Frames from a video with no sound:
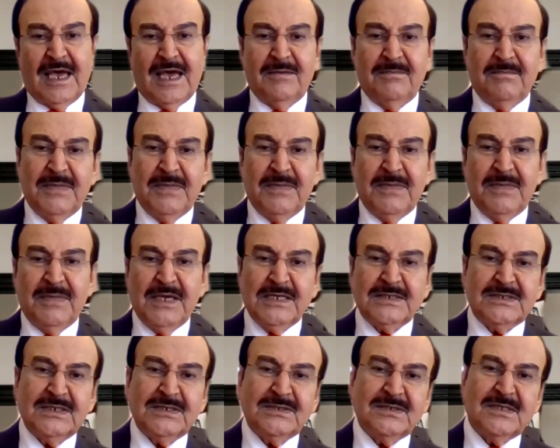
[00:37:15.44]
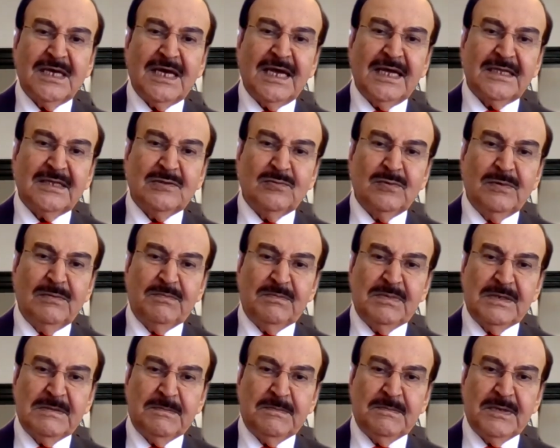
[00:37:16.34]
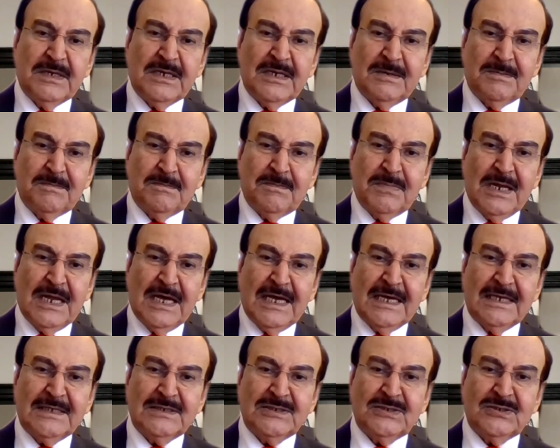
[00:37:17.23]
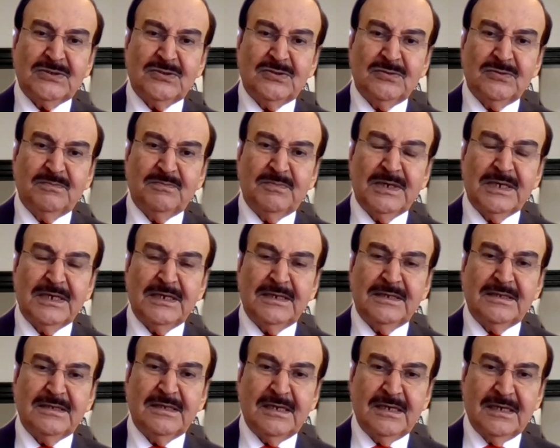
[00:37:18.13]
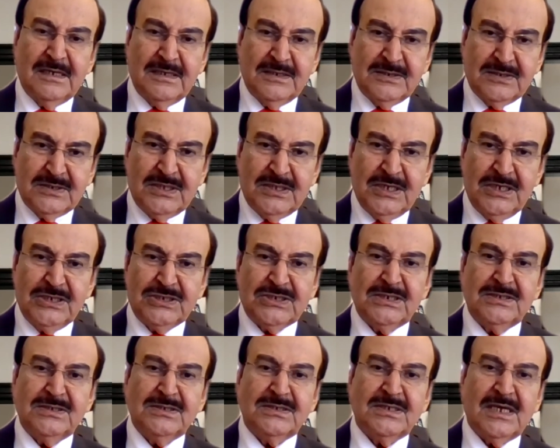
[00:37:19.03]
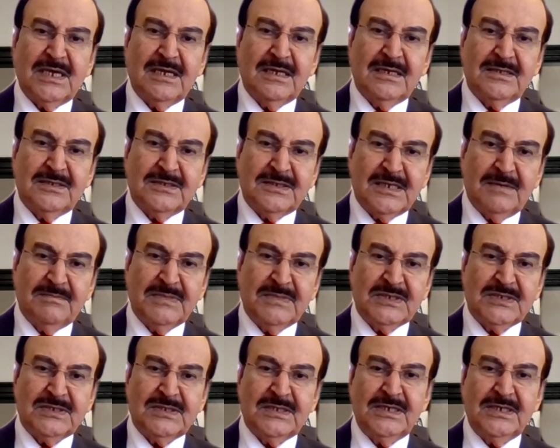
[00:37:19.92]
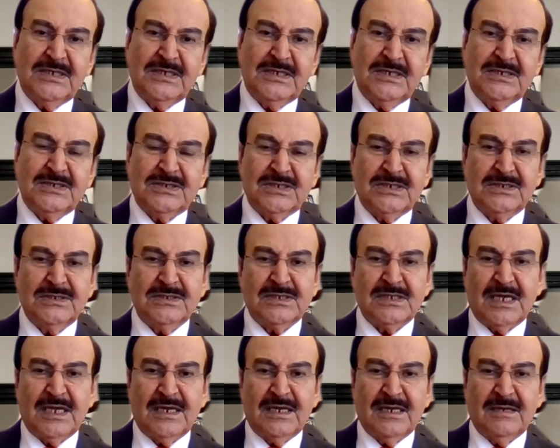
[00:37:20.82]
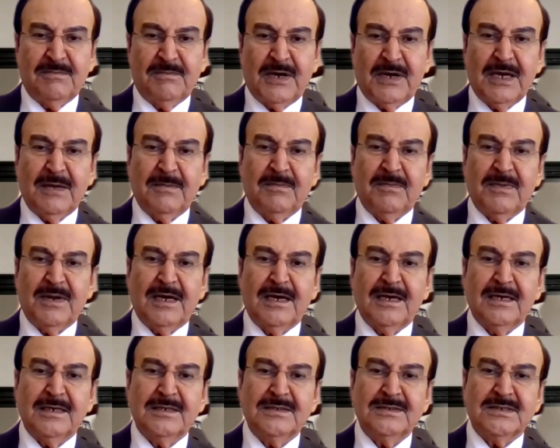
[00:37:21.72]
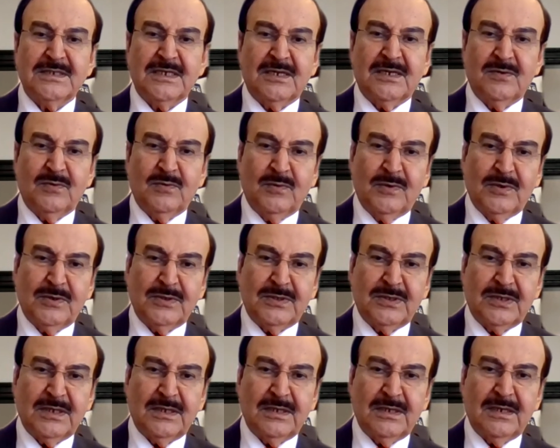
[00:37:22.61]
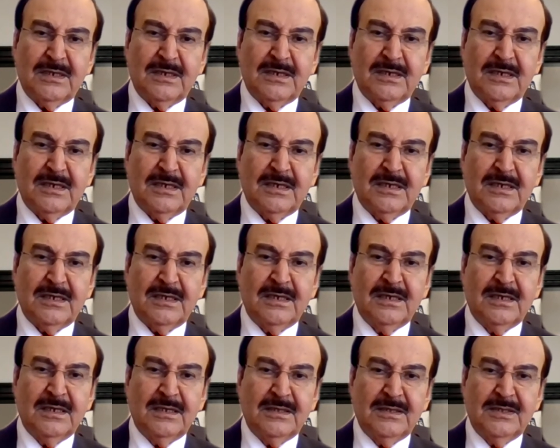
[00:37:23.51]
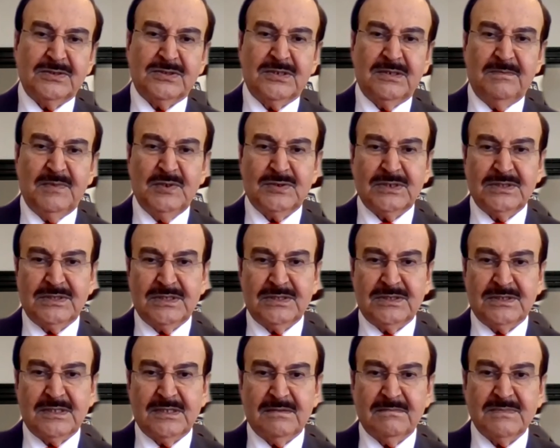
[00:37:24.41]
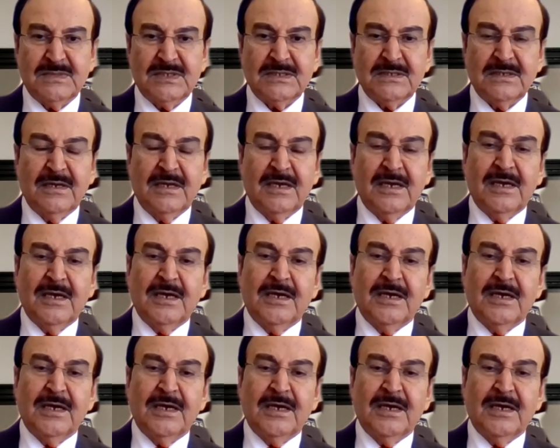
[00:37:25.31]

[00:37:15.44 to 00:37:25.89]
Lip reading: And basis that, we prepare plans to build stations and substations and pipelines and water distribution systems.